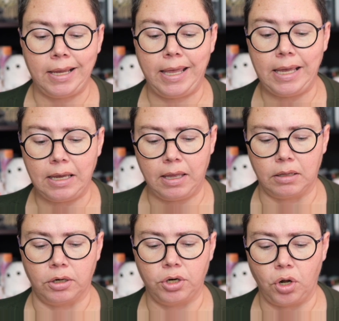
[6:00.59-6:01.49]
king
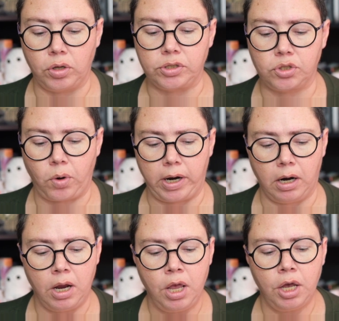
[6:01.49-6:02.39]
killer Nolan
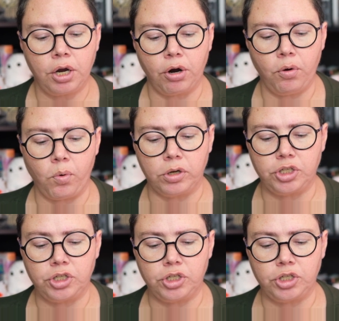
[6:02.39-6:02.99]
Sawyer, current world